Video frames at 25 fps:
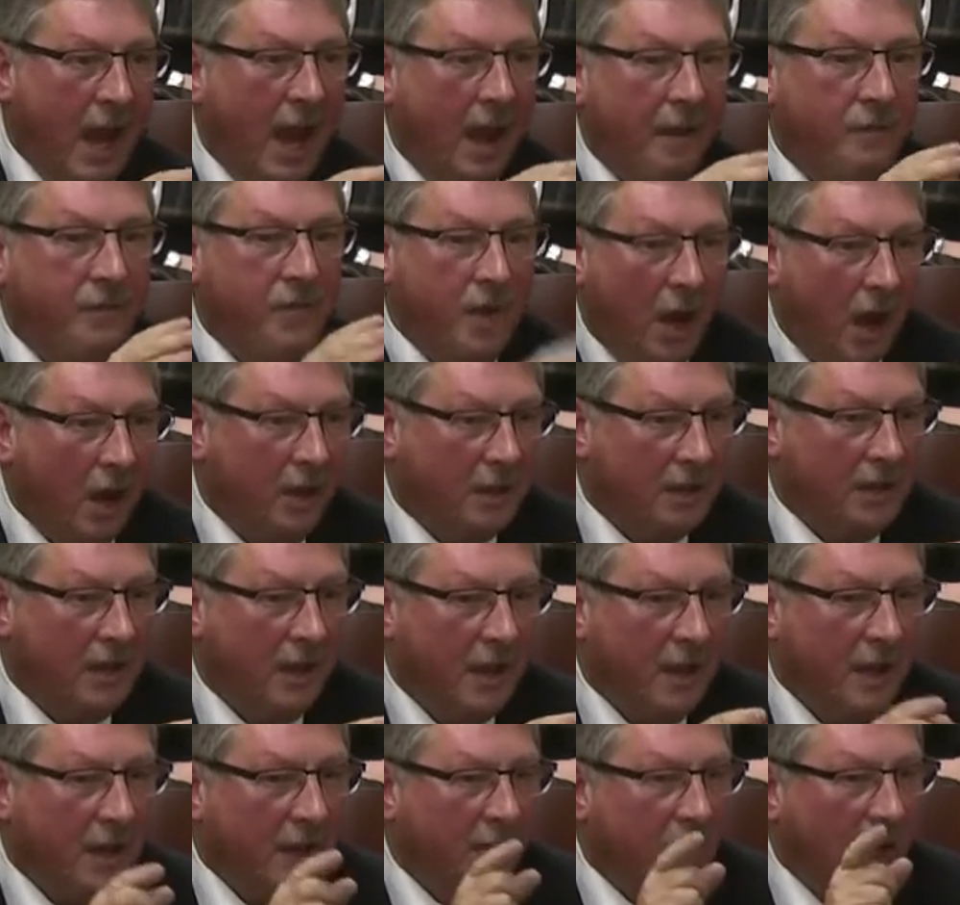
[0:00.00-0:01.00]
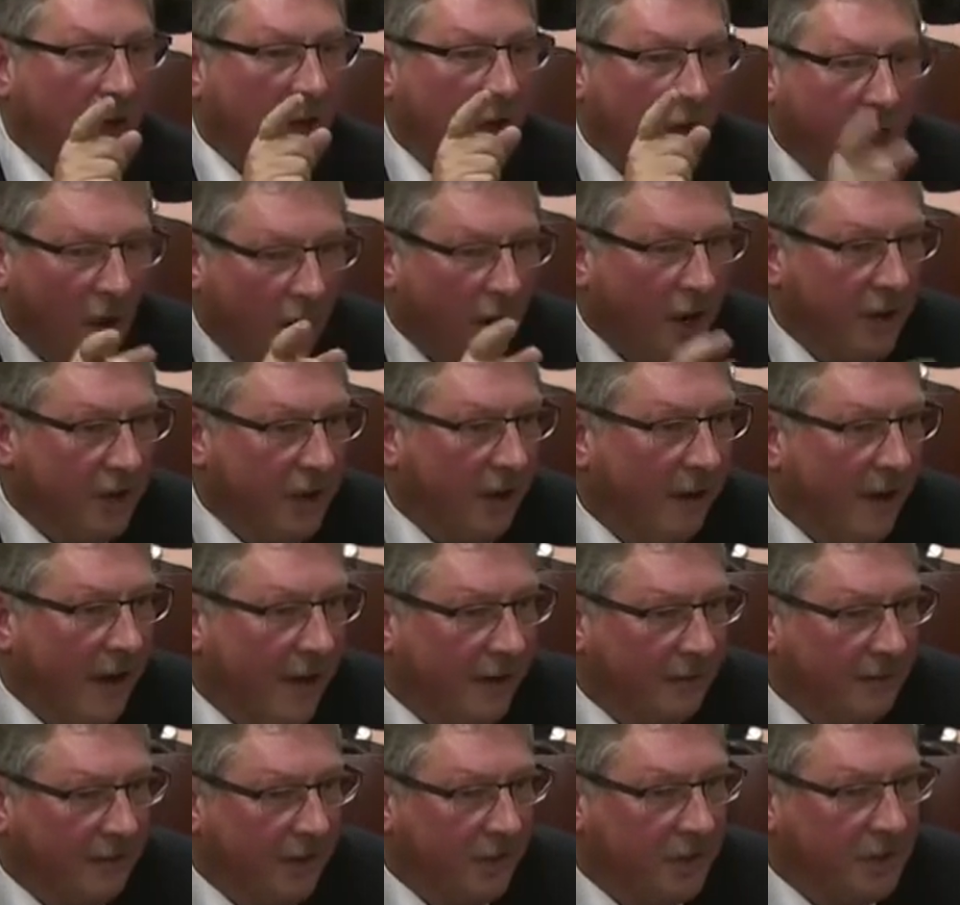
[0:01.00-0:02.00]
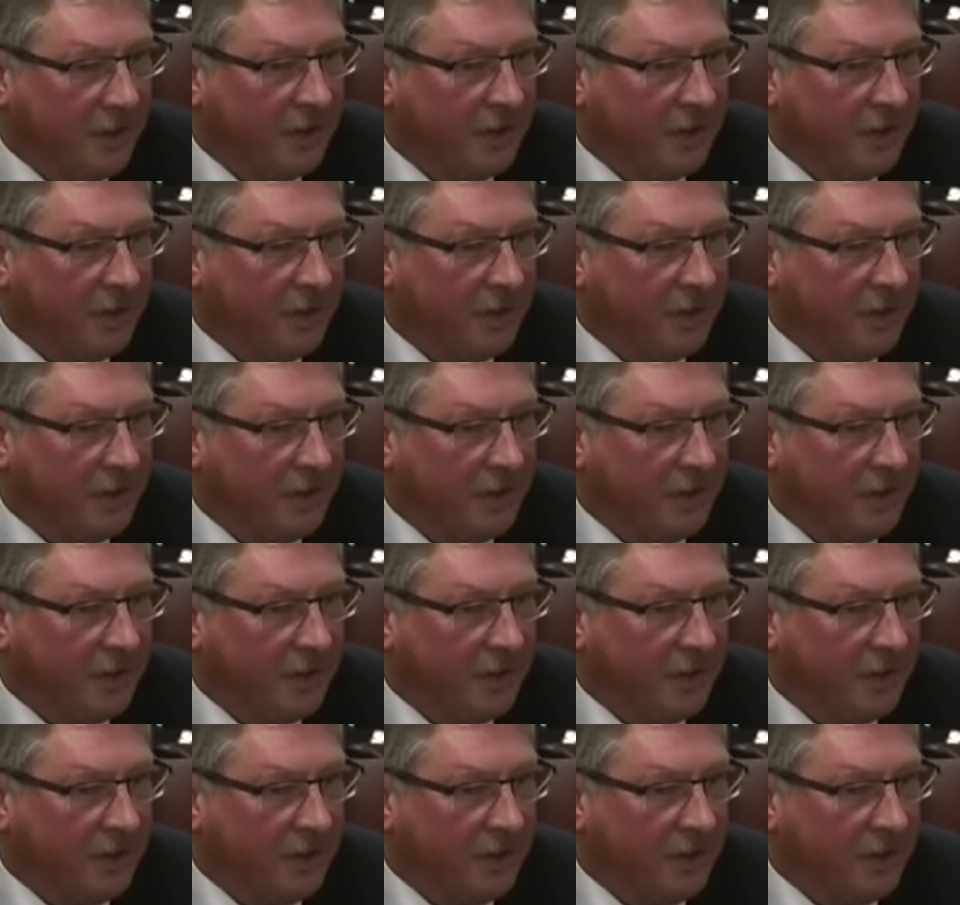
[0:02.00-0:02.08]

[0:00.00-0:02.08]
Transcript: have not declared your interest.